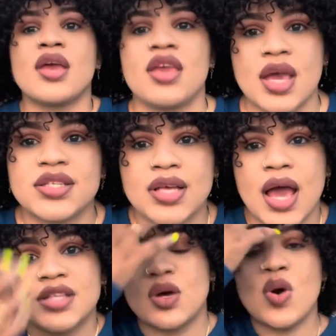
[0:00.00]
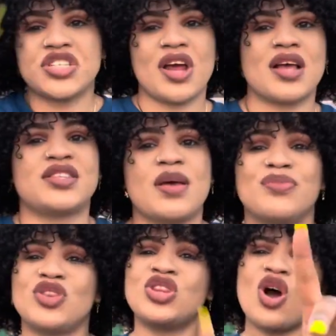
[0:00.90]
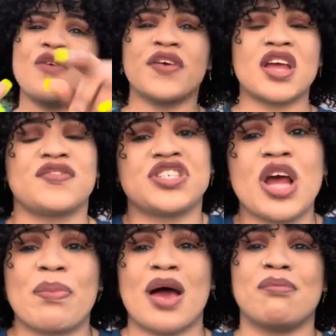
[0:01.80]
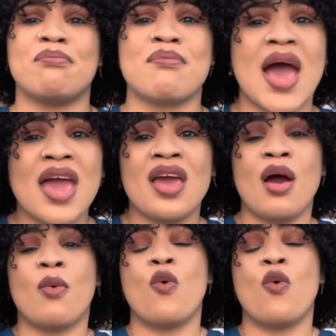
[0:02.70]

Yes, guys. So watch your ads them. Don't forget to shop at my